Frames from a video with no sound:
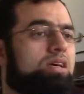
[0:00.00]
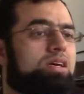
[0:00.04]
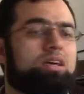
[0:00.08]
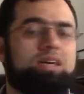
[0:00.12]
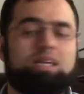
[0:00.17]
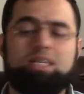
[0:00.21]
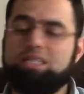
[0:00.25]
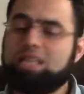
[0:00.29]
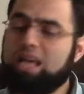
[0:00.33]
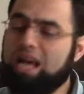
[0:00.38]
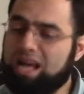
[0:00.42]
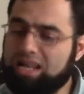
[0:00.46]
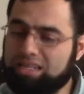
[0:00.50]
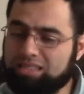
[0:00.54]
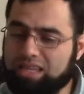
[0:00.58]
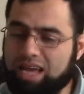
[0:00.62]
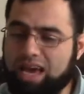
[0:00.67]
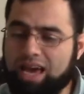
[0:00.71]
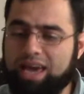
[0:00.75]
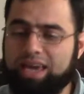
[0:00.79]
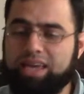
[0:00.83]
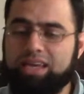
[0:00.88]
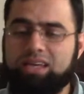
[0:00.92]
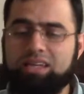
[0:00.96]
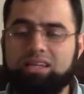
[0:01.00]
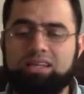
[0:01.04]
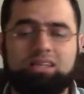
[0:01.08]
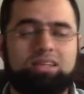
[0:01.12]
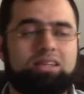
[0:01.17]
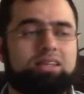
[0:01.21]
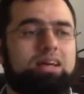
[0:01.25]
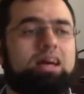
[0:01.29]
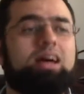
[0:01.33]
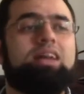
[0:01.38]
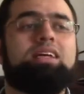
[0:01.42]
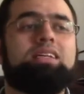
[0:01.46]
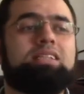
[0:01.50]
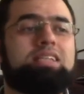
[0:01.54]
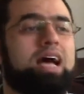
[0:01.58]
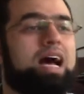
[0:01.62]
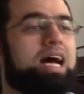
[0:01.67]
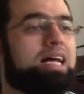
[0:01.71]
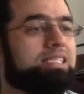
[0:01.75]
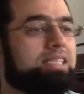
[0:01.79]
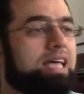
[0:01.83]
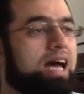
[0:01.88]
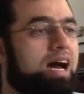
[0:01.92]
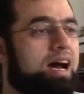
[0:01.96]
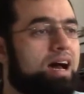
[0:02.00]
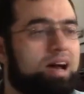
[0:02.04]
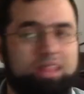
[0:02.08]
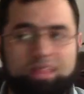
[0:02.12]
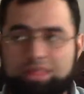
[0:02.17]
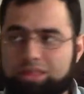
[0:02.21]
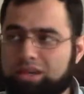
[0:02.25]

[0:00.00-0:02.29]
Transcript: it has ayn, and it has ha.